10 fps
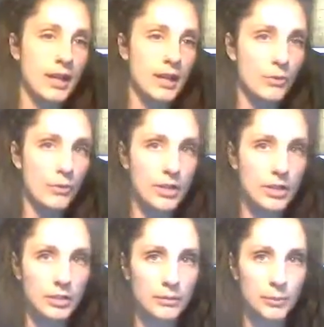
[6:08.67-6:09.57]
I
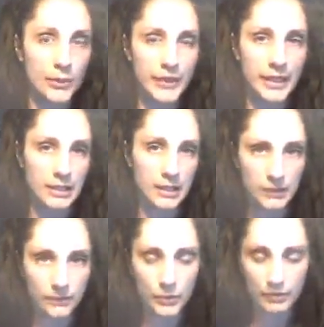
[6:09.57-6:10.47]
will put that link
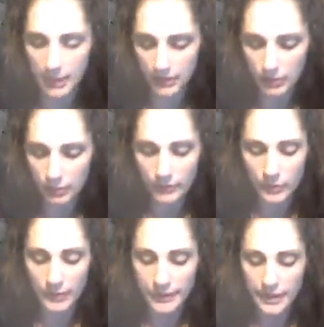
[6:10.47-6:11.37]
for you guys too if
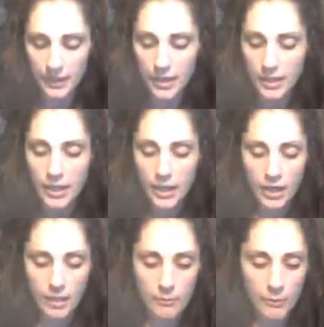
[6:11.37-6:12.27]
you want
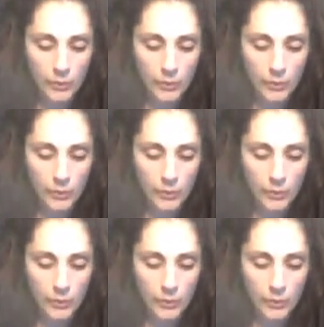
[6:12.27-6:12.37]
that.